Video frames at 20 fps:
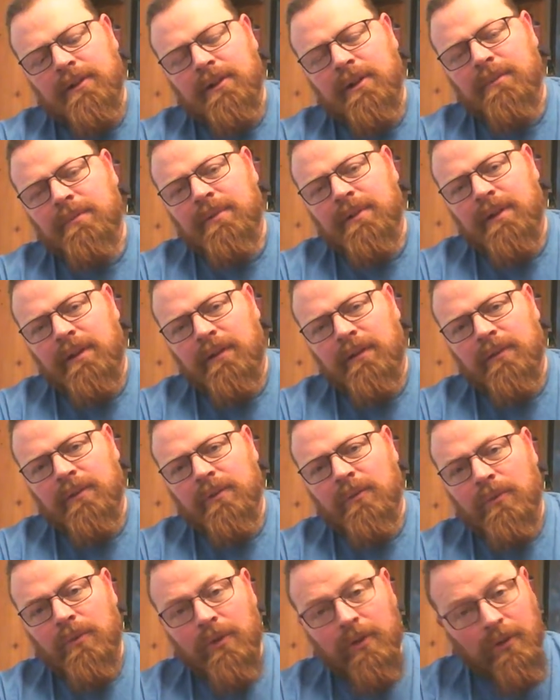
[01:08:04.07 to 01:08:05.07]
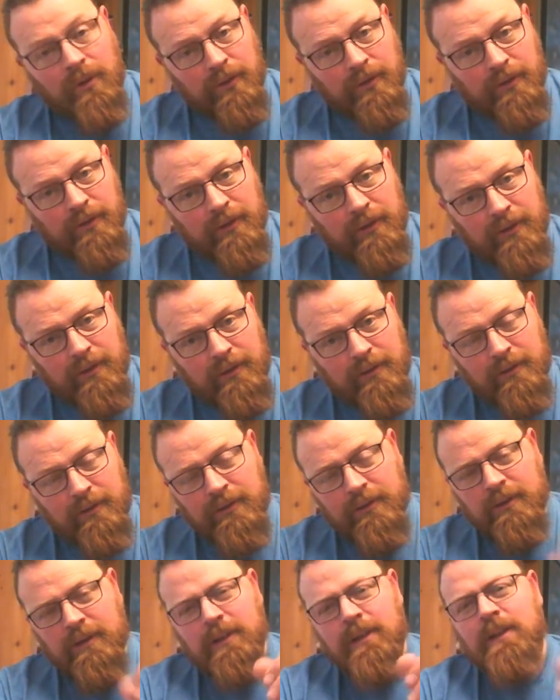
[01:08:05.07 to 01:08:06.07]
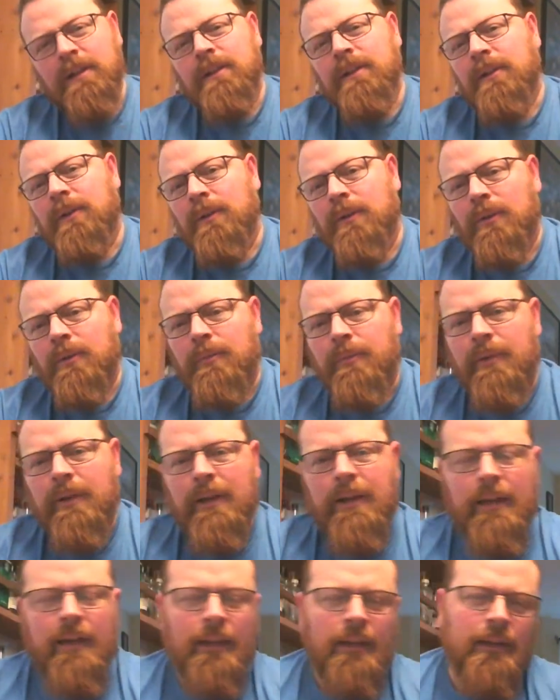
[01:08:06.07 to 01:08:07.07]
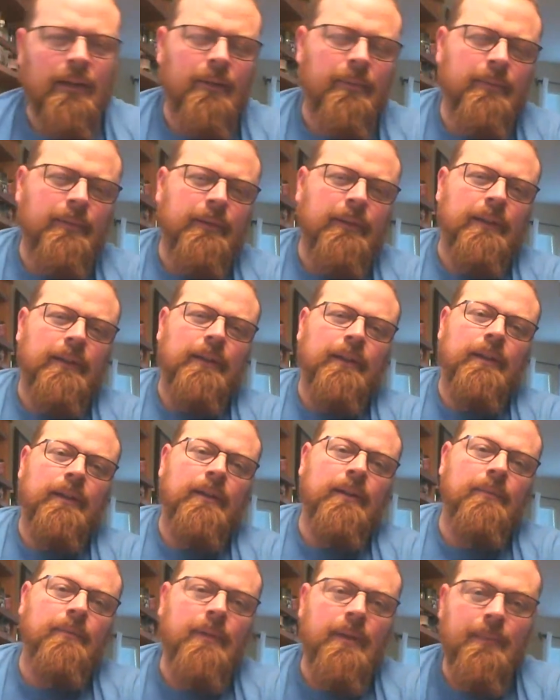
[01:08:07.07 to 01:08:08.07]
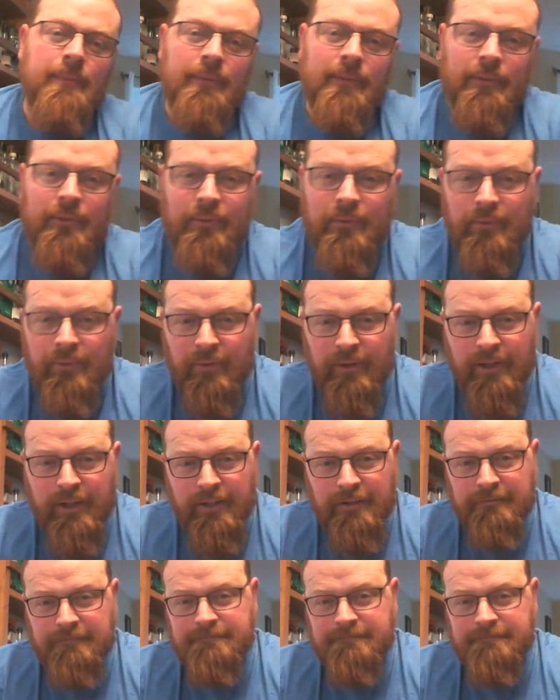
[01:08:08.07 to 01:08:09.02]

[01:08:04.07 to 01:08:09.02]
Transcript: companies in the world. They're owned by a company, Beam Suntory.